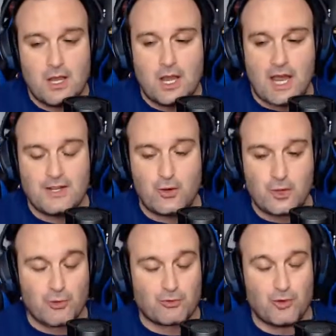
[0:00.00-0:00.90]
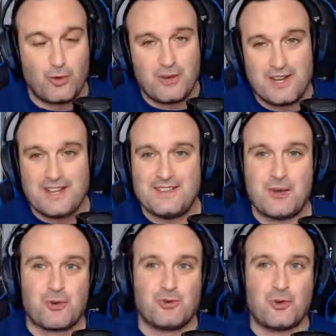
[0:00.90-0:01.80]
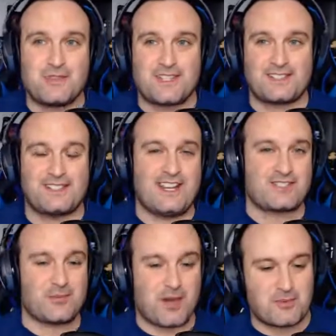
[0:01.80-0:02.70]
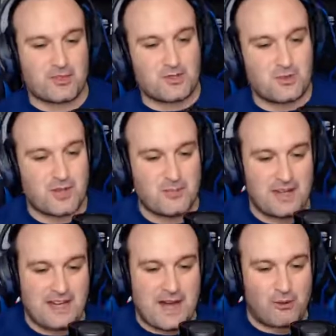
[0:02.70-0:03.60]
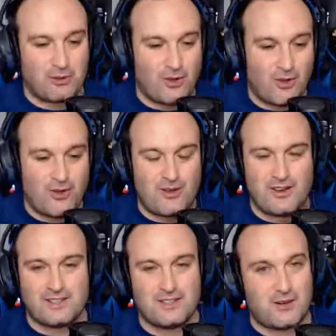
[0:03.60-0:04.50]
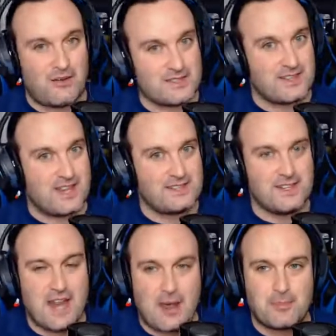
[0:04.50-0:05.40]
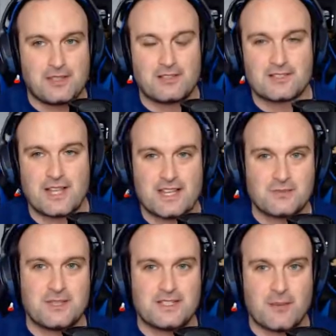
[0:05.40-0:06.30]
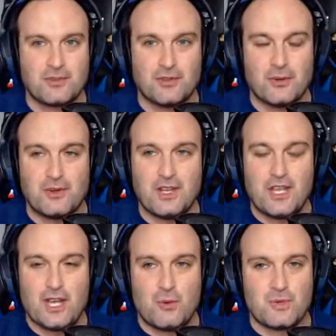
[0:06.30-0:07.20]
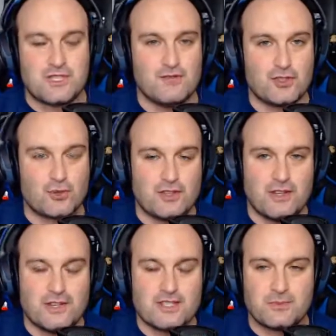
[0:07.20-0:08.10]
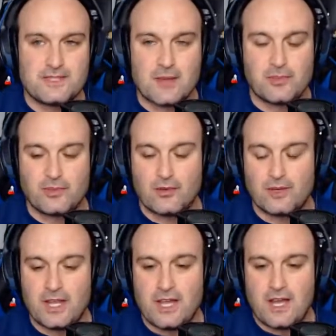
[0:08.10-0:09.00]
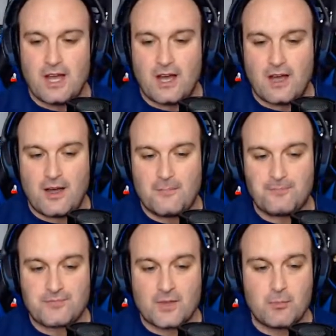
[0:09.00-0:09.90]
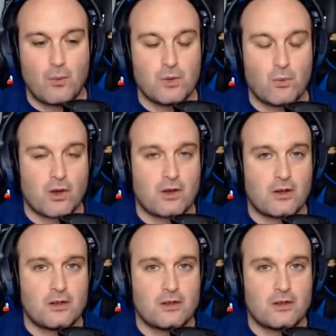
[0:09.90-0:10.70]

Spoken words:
I know there were rumors that the last 3 episodes were going to be an hour long, and obviously that didn't happen because last week's episode was even shorter than this week's episode. But we were.